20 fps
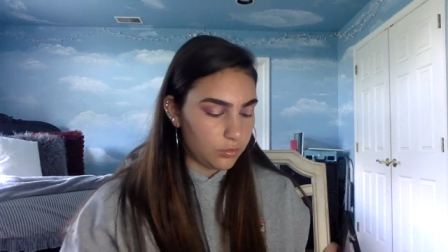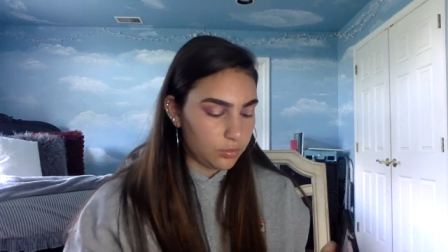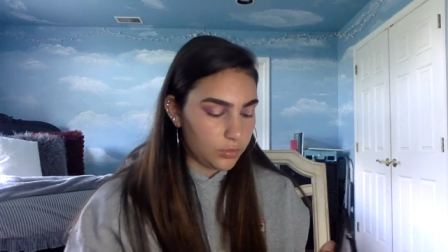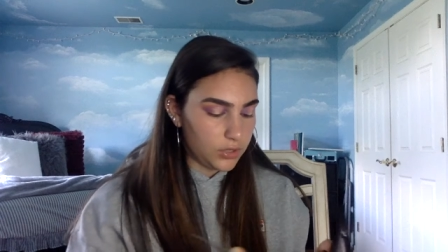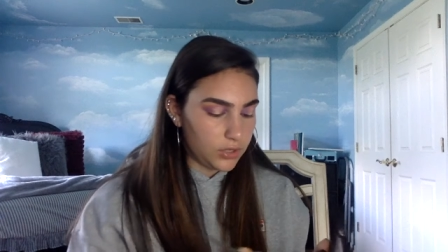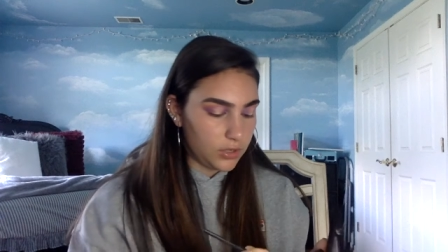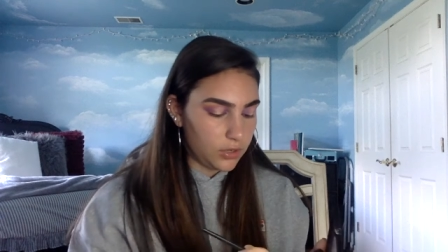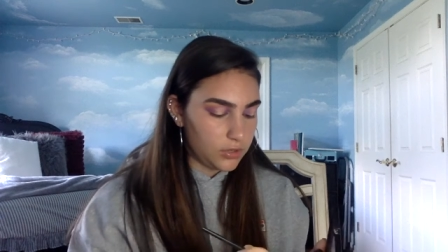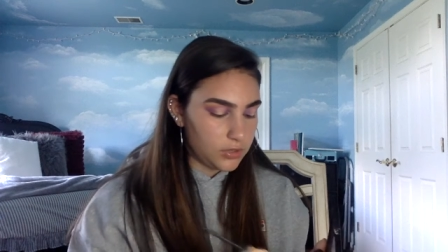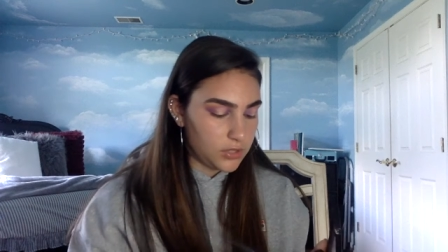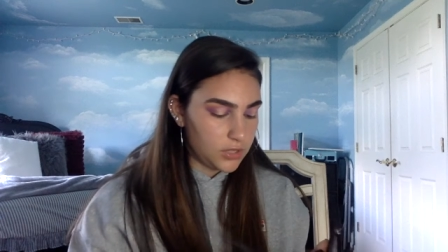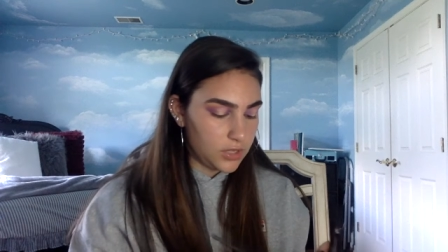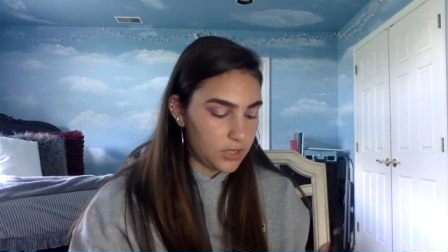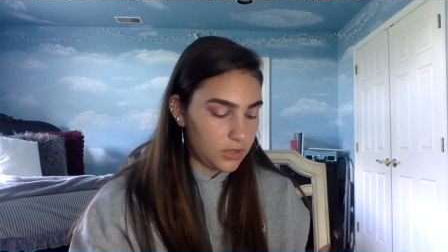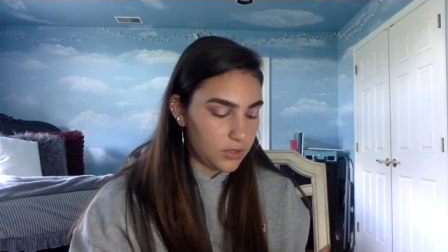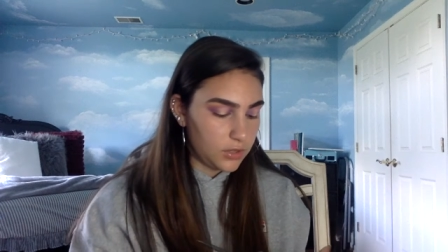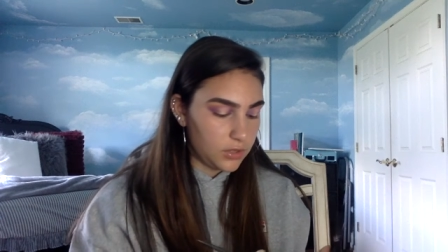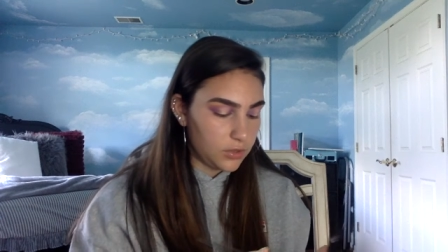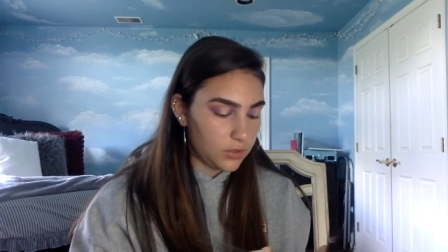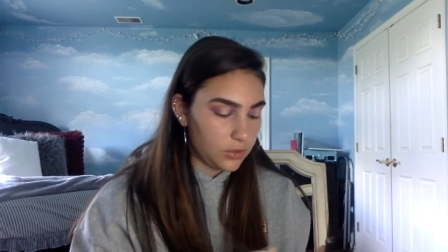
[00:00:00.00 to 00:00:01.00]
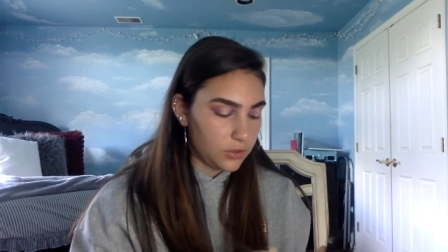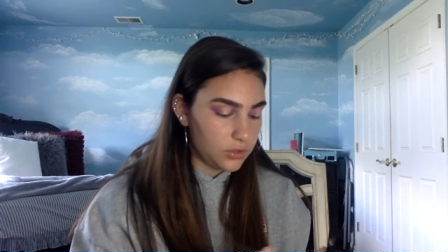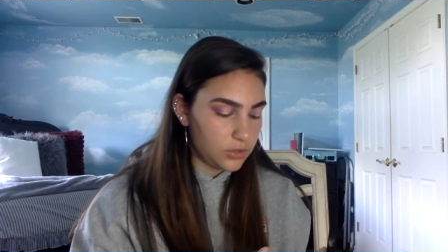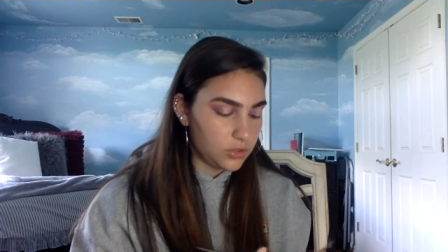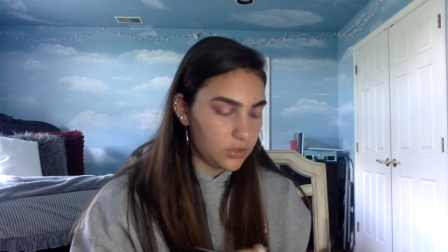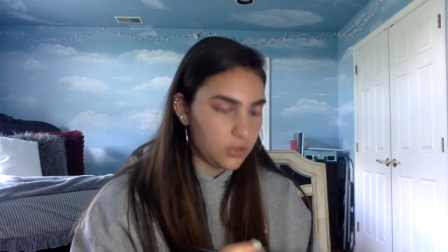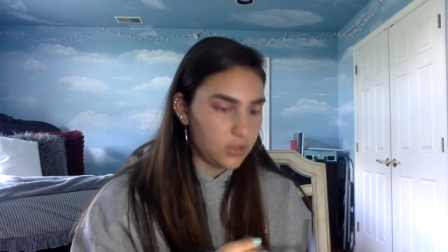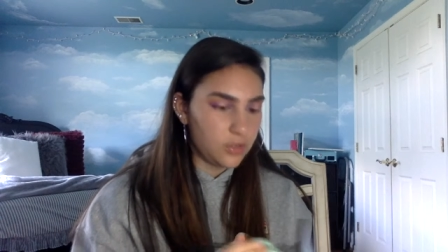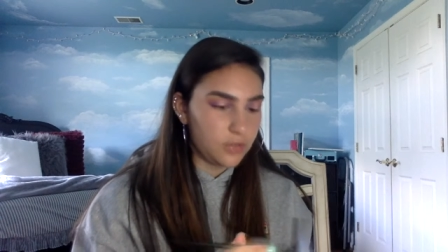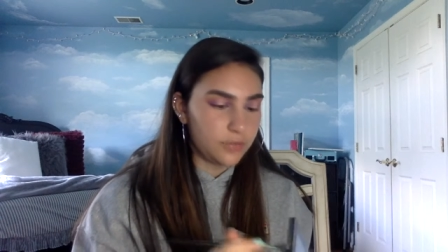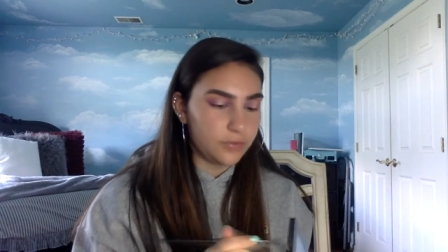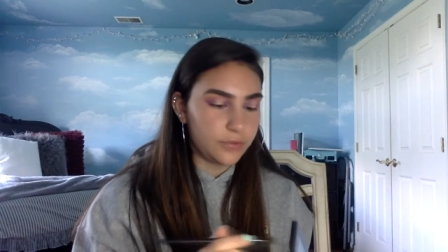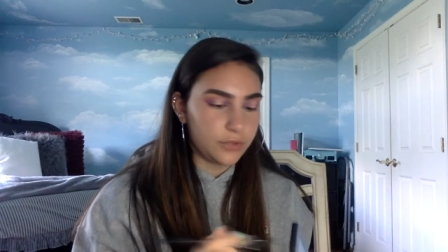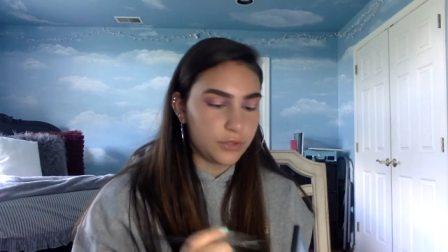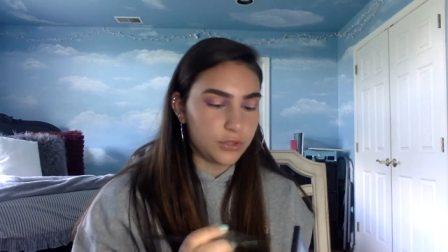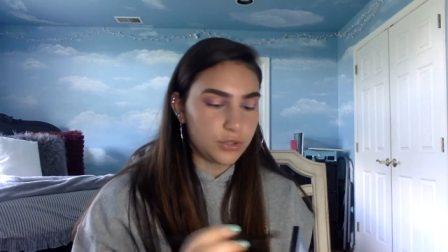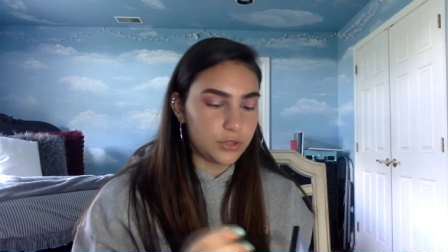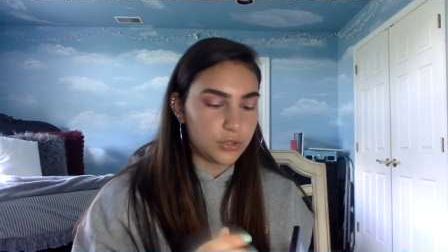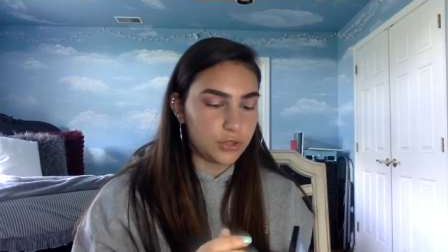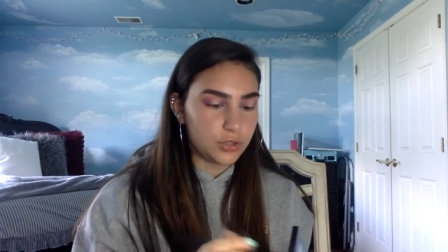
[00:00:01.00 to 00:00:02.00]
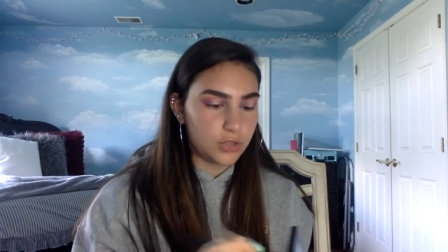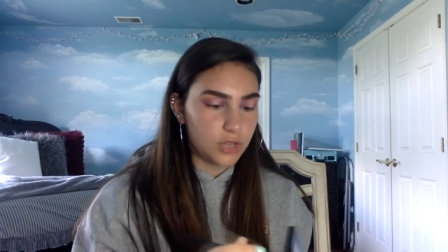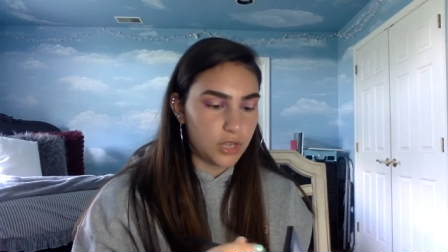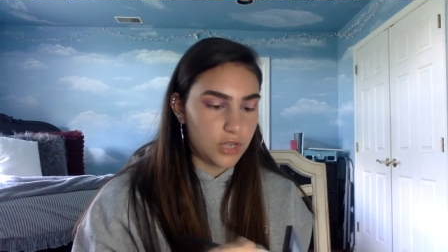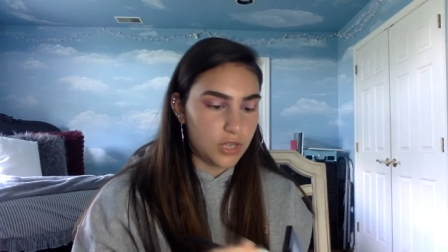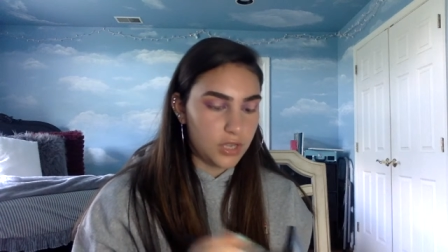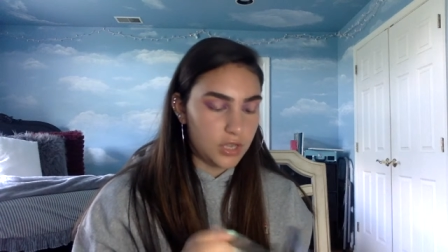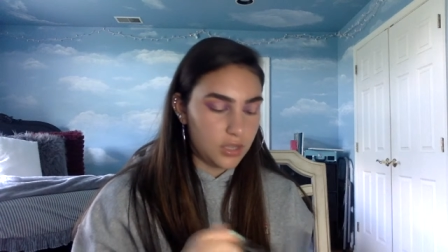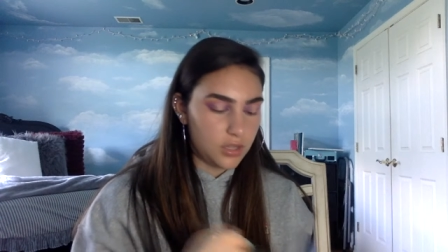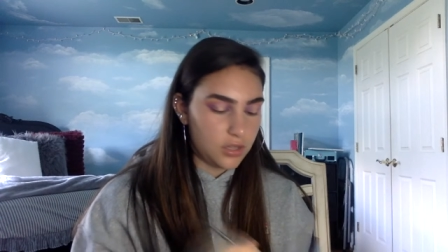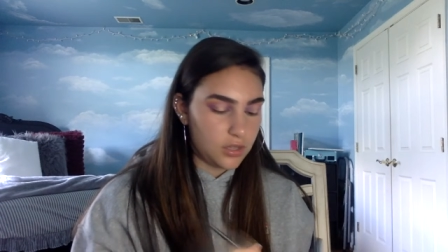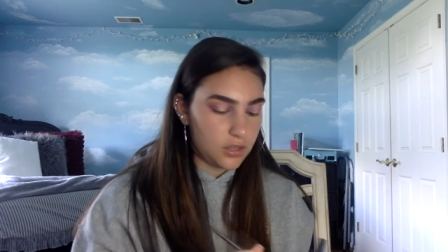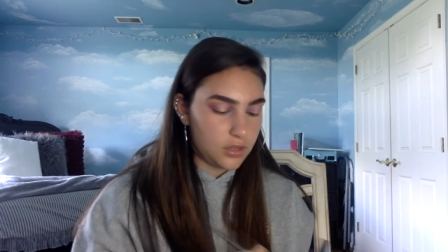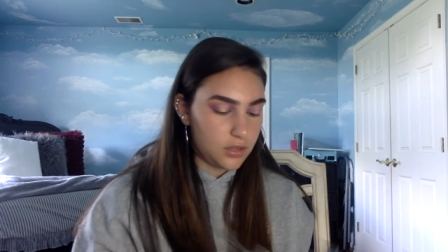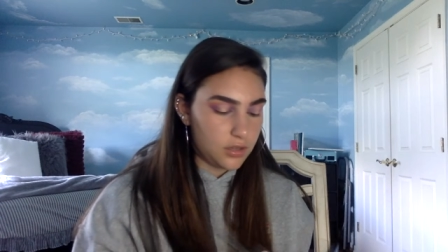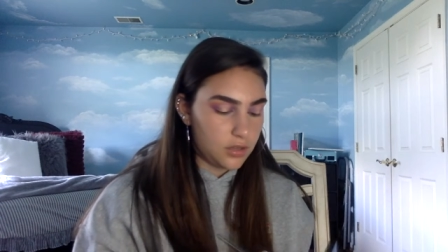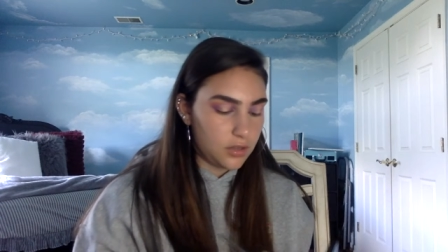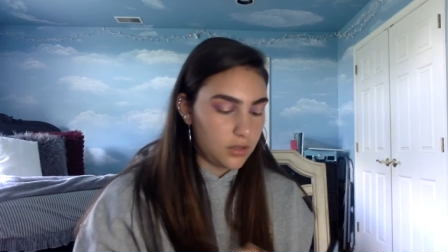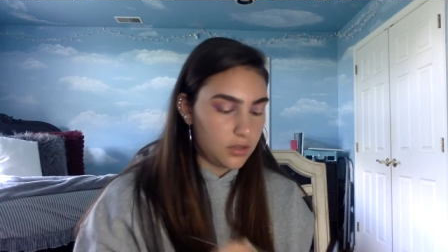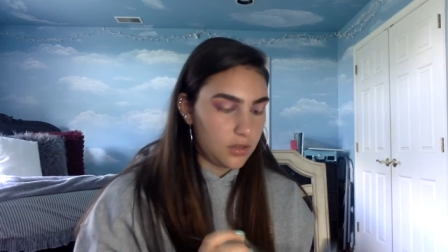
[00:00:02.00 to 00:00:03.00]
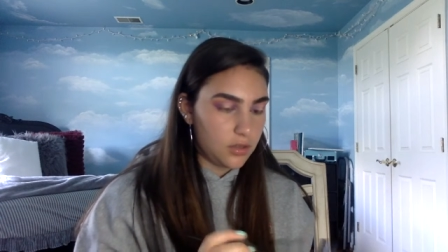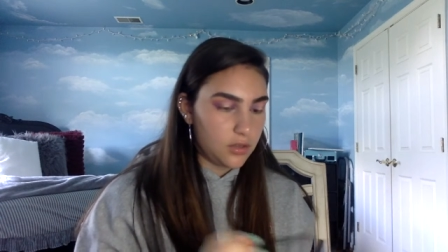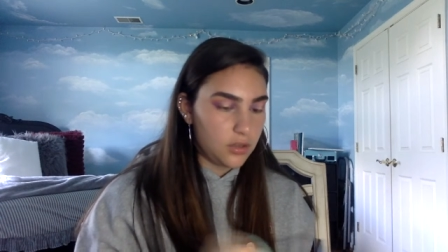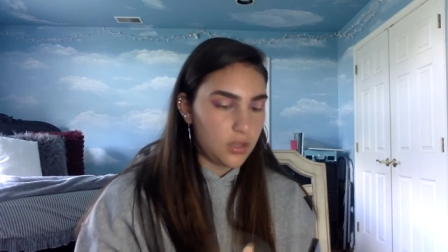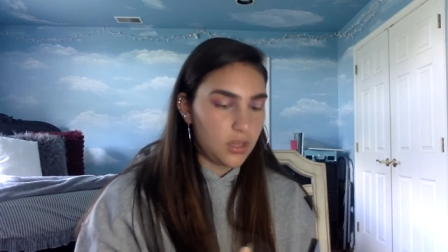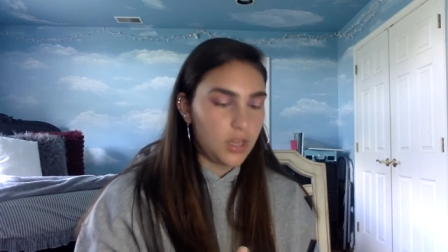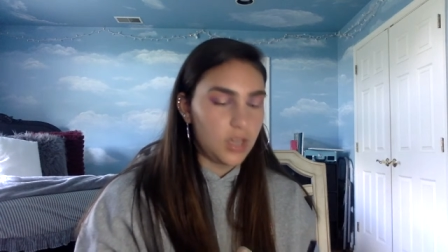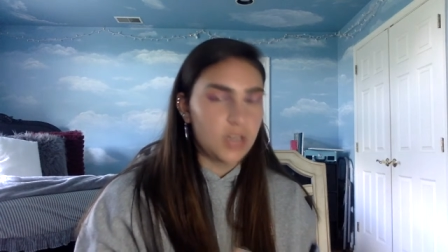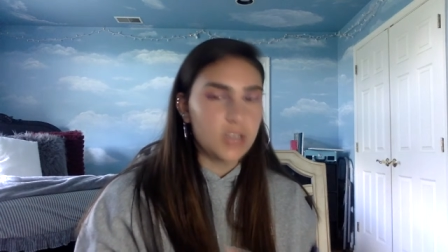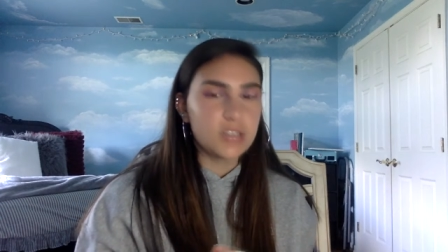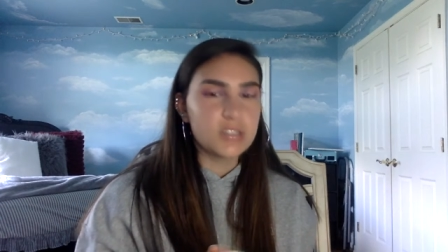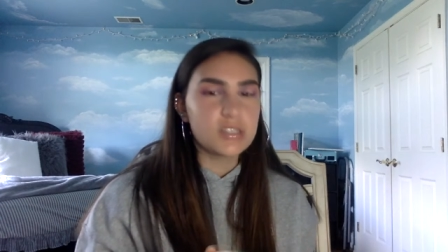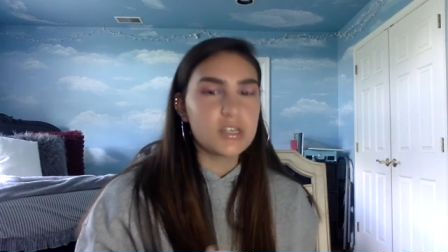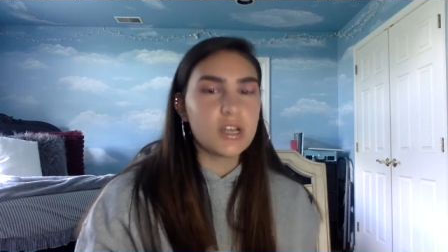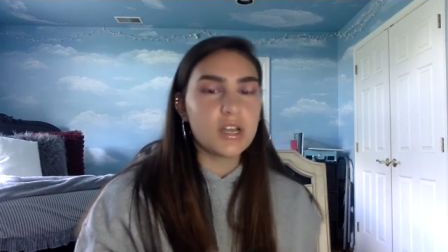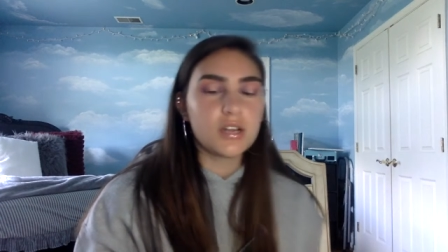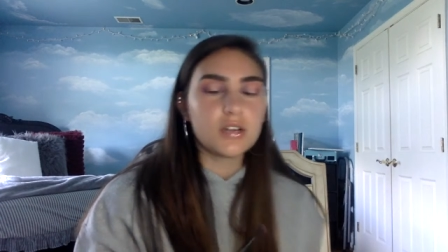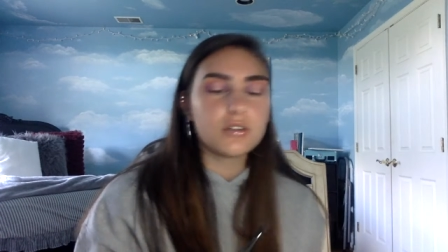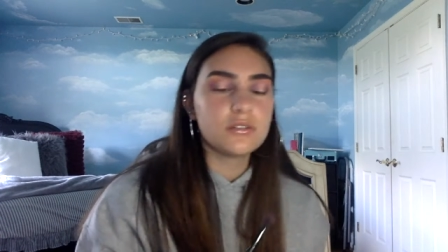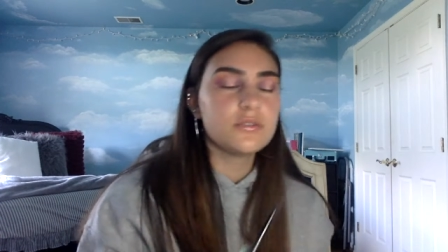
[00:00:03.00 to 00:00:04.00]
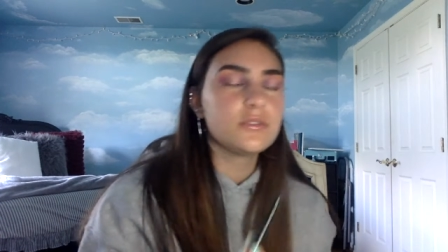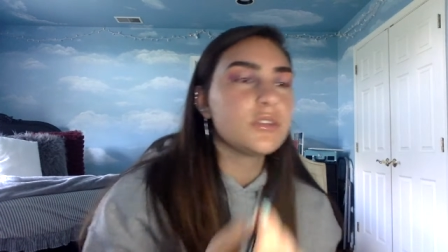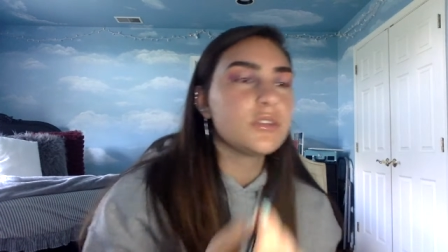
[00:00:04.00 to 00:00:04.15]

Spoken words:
really articulate looks on the first try. And it's kind of